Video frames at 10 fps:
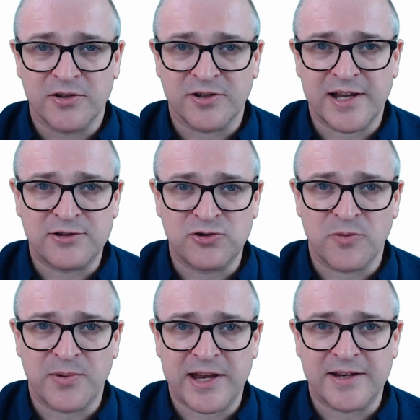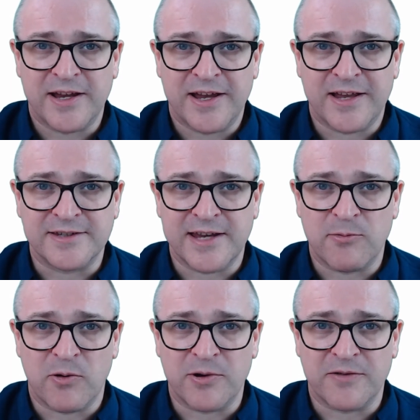So let's jump in and see
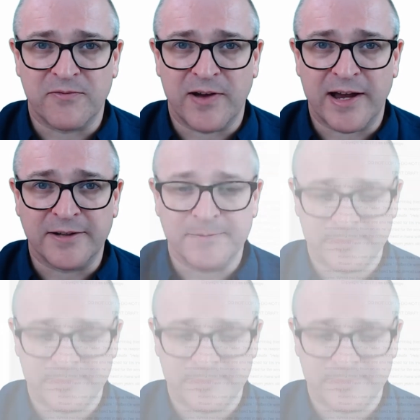what we can find.